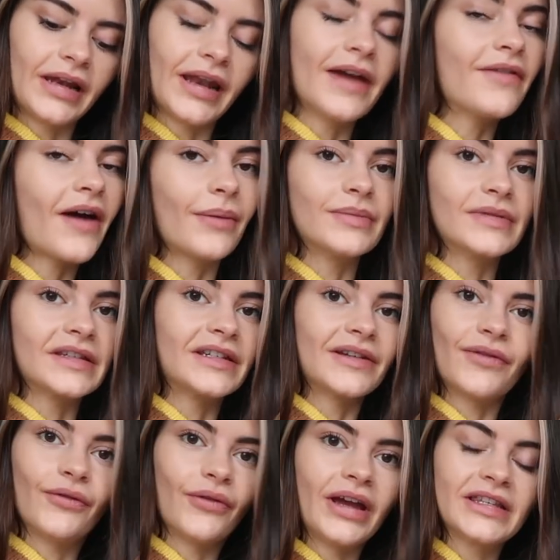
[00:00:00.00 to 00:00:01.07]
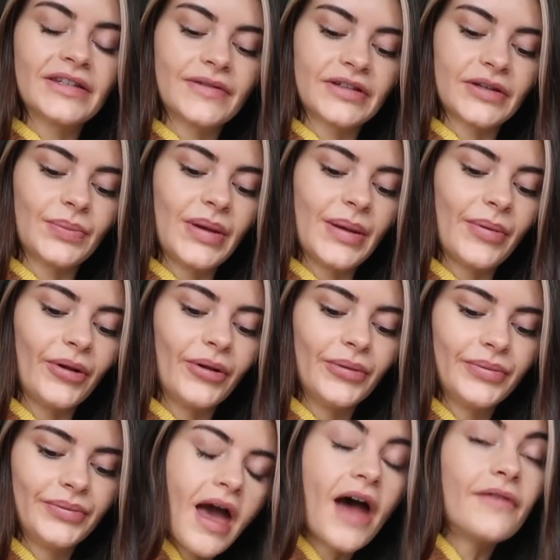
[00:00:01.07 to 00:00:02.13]
Life happens at different rates for some people,
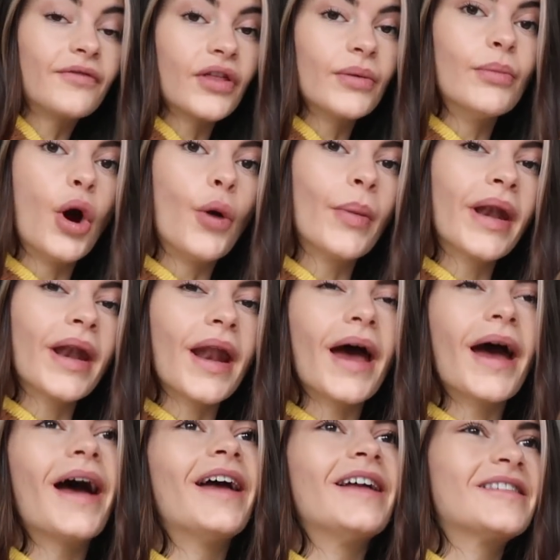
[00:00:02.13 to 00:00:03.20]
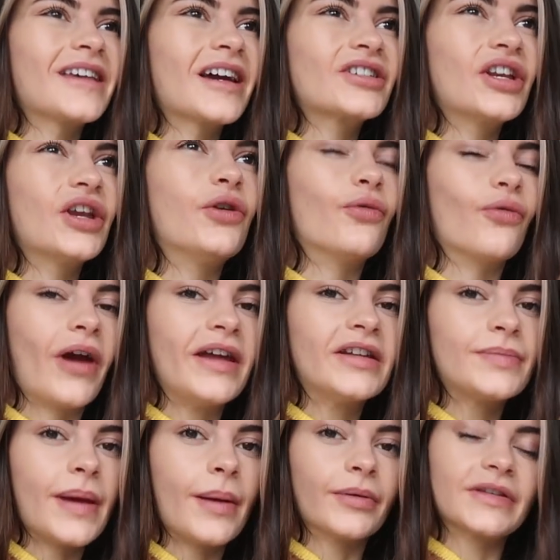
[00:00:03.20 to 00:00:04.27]
and for the moment, it's actually
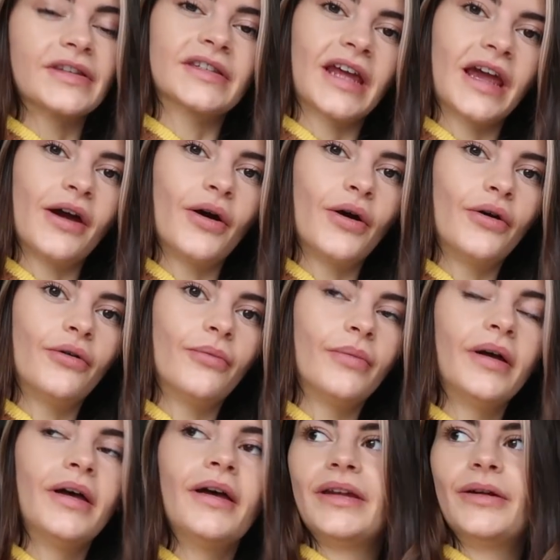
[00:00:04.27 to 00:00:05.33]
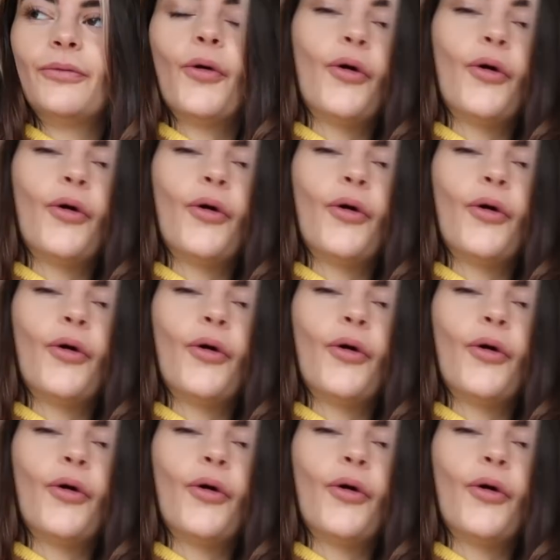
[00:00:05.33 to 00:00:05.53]
great to be able to stay at home, be in a